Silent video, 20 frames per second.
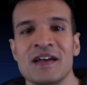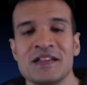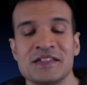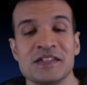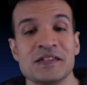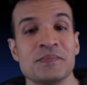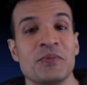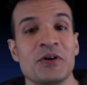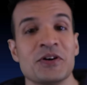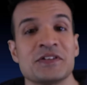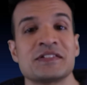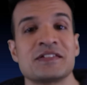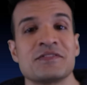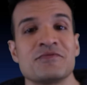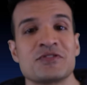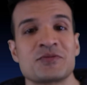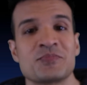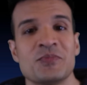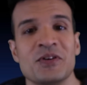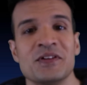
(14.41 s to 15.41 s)
to the positive
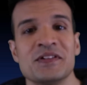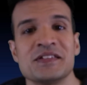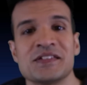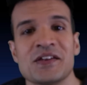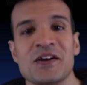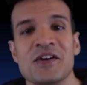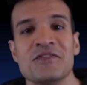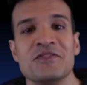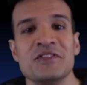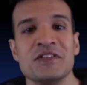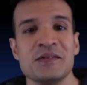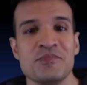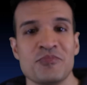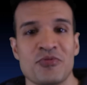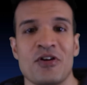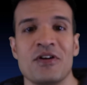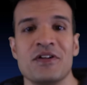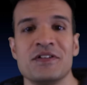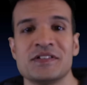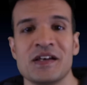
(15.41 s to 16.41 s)
response over the
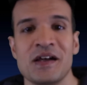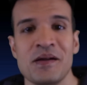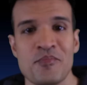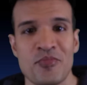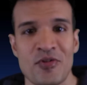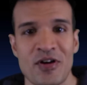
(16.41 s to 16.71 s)
prototype